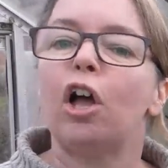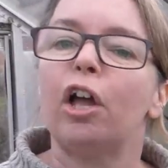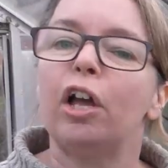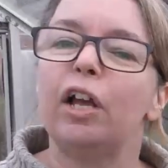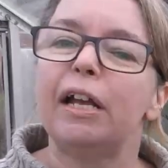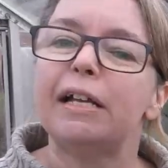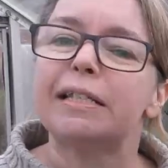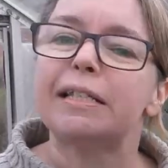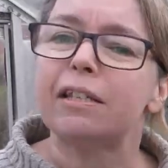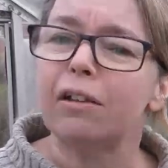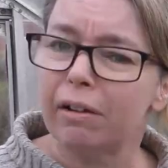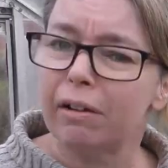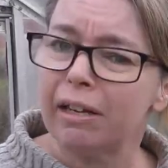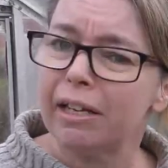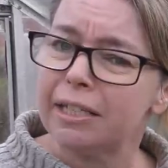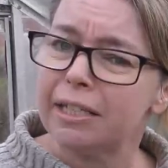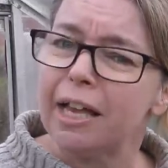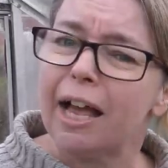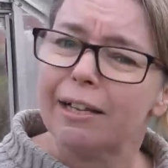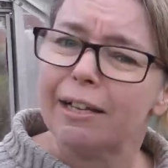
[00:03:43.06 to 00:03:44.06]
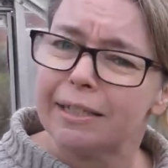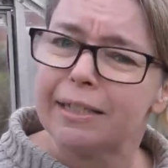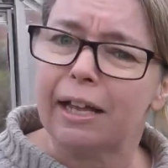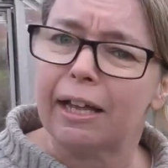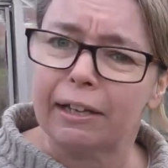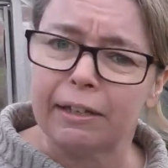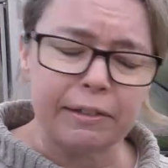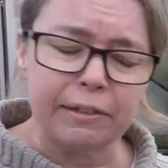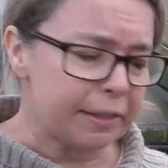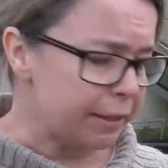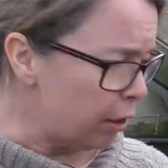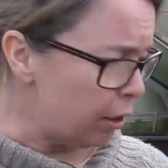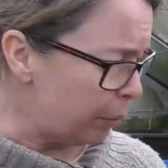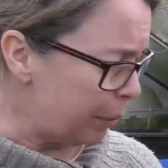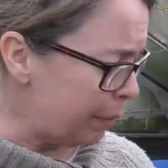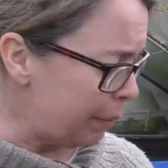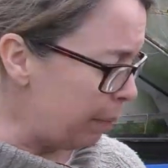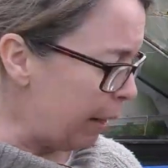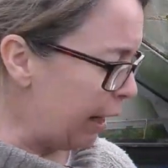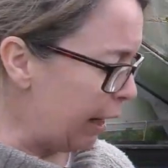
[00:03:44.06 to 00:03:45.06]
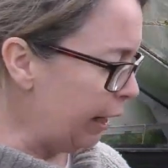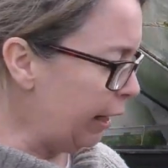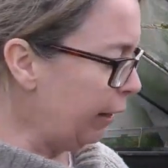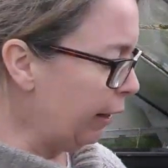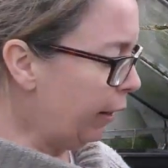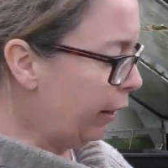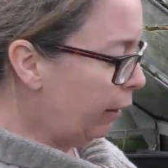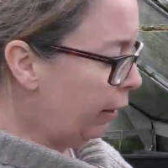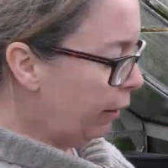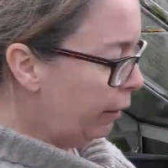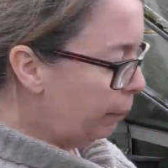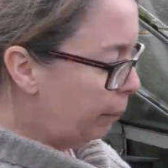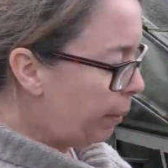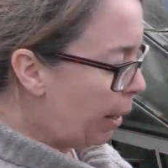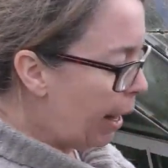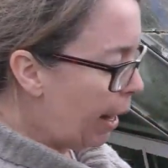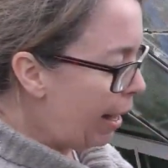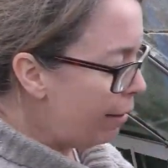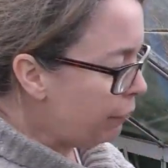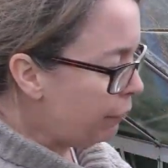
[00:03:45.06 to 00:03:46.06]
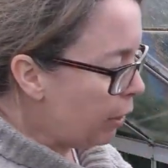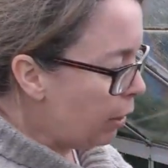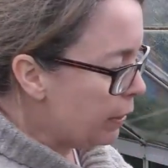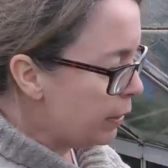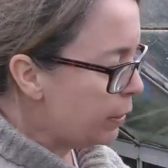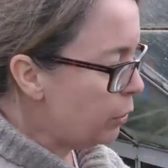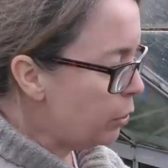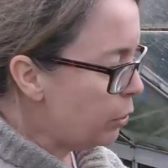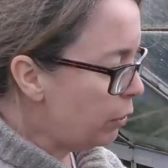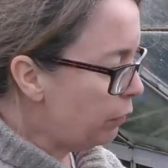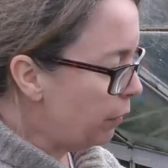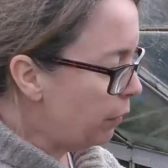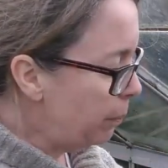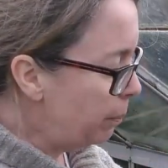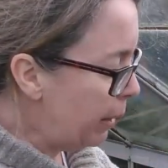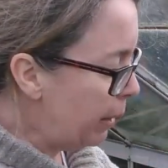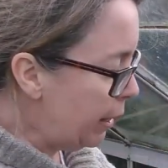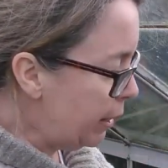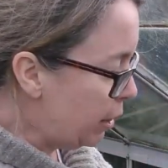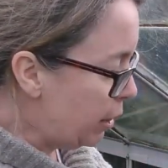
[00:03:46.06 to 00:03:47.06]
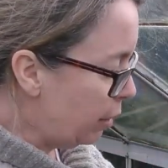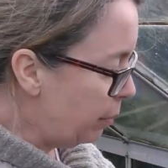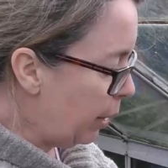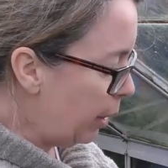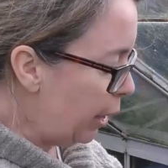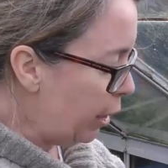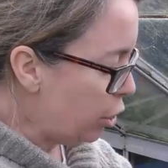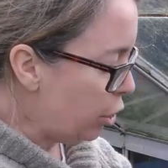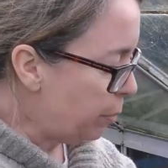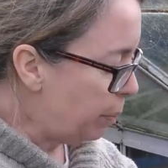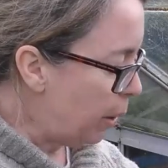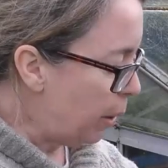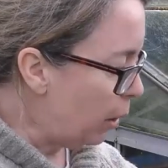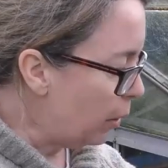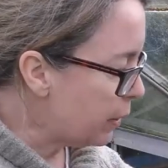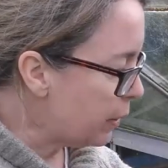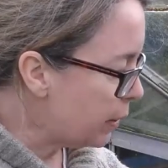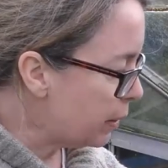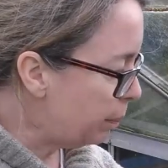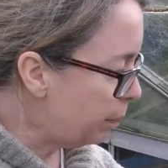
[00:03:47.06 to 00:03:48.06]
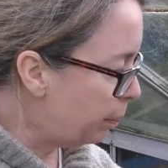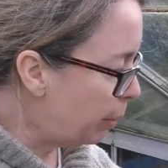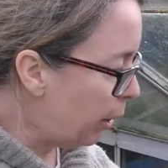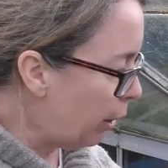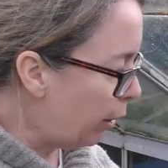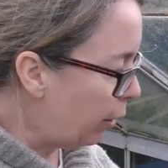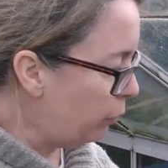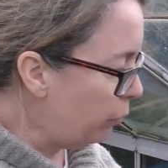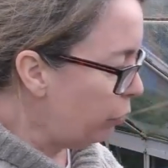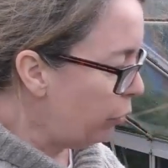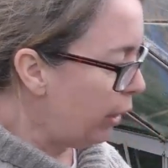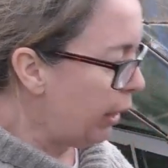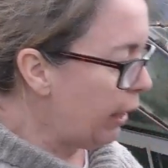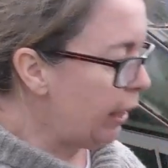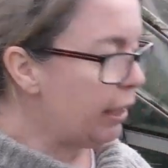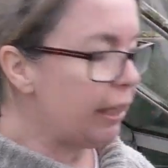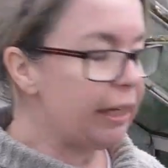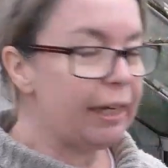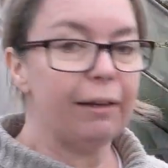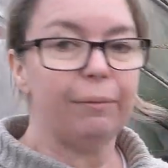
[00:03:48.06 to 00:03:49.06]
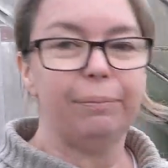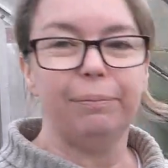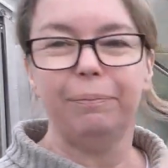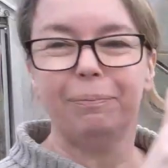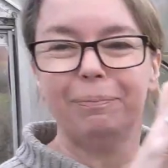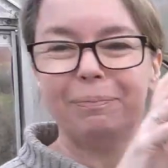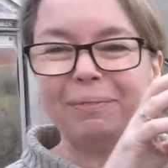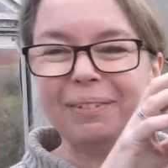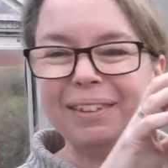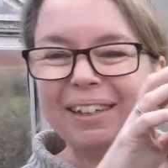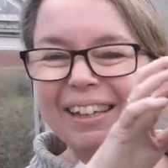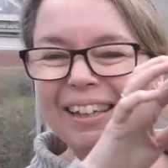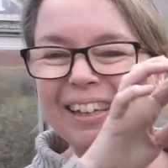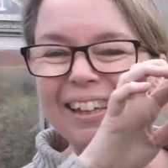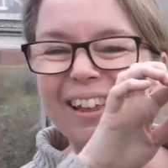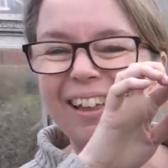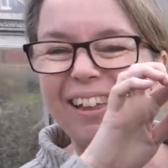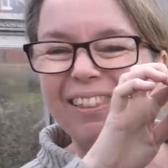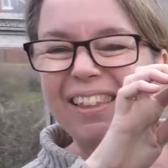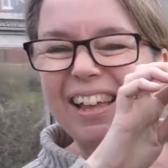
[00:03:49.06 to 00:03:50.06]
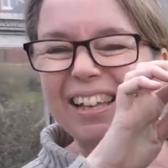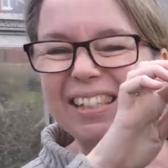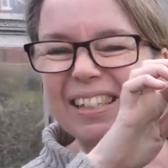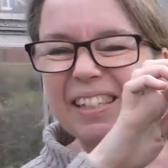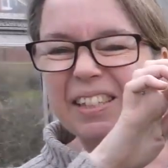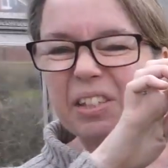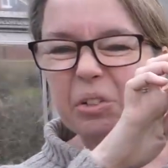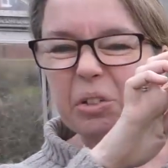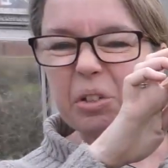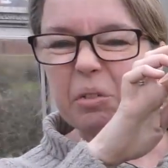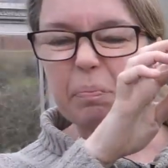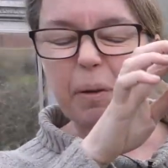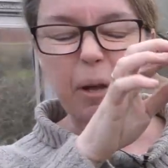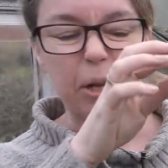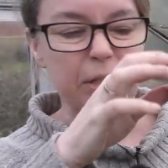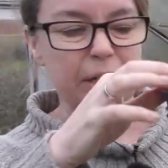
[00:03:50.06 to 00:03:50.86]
It's not an exact science, not with me, but I've got sort of medium-ish pots, but really that's the sort of pot